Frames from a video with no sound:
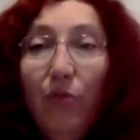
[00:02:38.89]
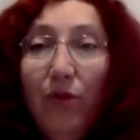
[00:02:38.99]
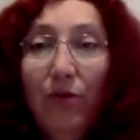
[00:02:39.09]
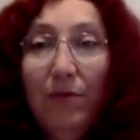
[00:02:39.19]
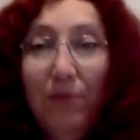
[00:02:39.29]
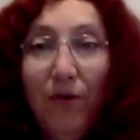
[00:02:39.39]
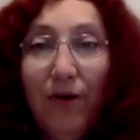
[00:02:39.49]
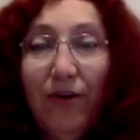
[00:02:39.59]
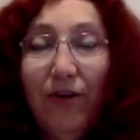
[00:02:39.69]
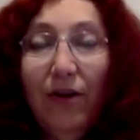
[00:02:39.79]
a one to one
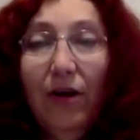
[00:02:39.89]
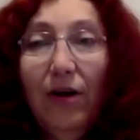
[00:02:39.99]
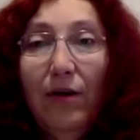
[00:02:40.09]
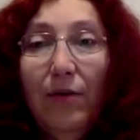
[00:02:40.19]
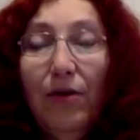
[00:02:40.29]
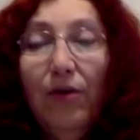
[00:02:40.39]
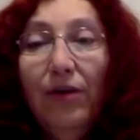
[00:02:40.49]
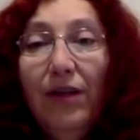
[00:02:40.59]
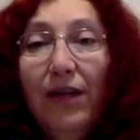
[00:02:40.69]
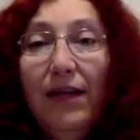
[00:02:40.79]
port. Um,
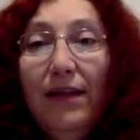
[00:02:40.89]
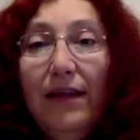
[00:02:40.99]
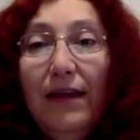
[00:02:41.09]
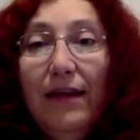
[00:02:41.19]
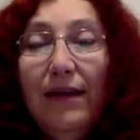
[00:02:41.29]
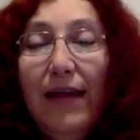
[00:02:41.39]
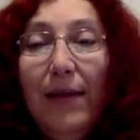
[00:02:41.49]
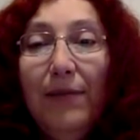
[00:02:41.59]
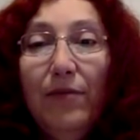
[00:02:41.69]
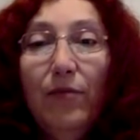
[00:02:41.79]
currently, the
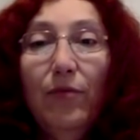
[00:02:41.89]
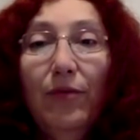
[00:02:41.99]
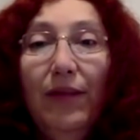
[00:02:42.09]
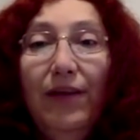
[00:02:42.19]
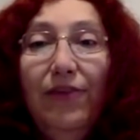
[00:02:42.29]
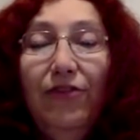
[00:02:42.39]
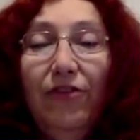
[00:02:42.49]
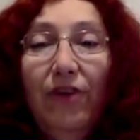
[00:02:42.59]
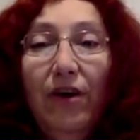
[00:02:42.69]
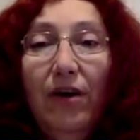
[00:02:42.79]
games that were
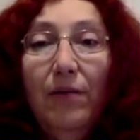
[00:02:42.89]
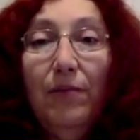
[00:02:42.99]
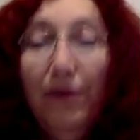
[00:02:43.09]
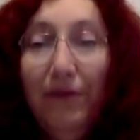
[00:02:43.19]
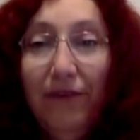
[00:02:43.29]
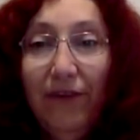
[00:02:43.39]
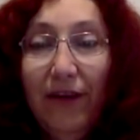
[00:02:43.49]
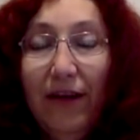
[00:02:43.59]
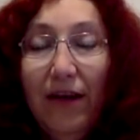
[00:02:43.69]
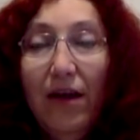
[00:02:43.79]
released um,
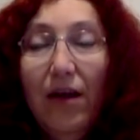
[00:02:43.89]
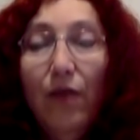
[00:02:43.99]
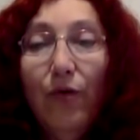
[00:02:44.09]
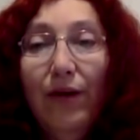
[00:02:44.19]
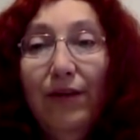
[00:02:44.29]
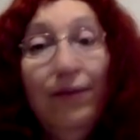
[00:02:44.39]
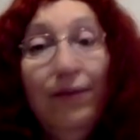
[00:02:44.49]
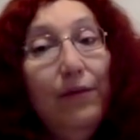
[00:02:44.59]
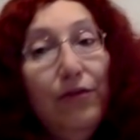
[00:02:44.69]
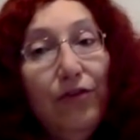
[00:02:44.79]
previously were either
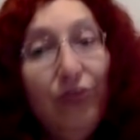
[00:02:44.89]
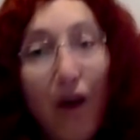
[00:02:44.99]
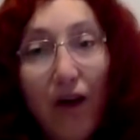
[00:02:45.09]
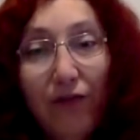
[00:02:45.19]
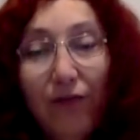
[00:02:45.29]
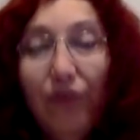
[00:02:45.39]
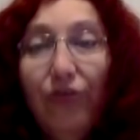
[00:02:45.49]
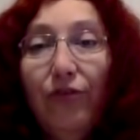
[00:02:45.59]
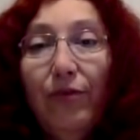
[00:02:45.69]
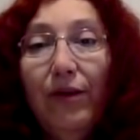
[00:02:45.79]
the original DOS
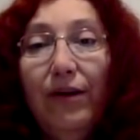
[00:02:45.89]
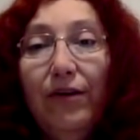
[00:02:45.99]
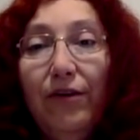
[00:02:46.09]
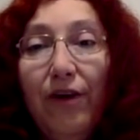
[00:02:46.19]
versions running under